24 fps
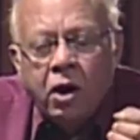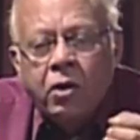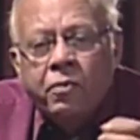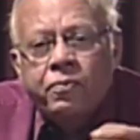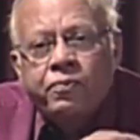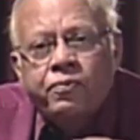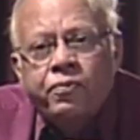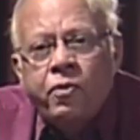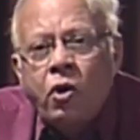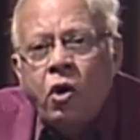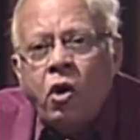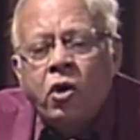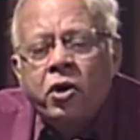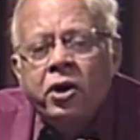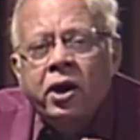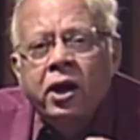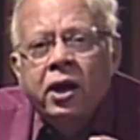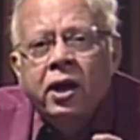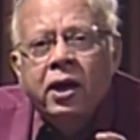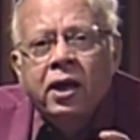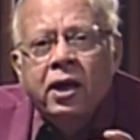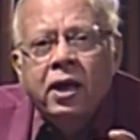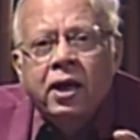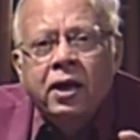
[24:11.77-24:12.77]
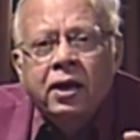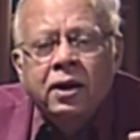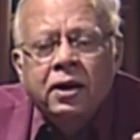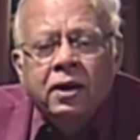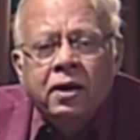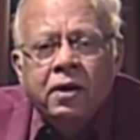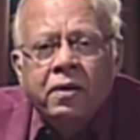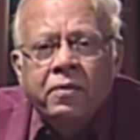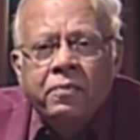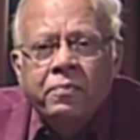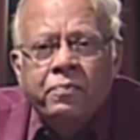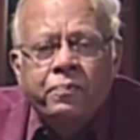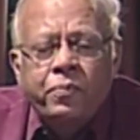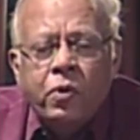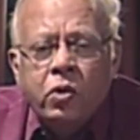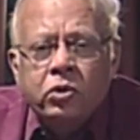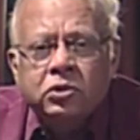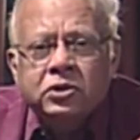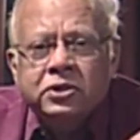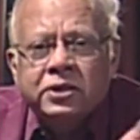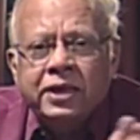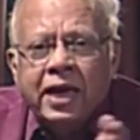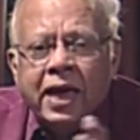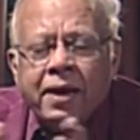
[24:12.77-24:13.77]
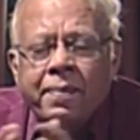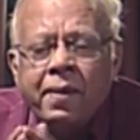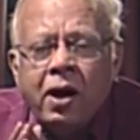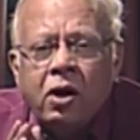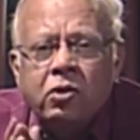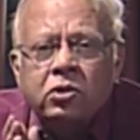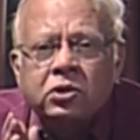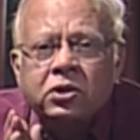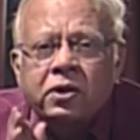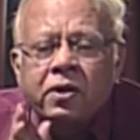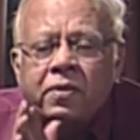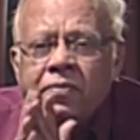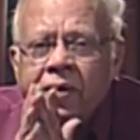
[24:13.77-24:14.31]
4 books came out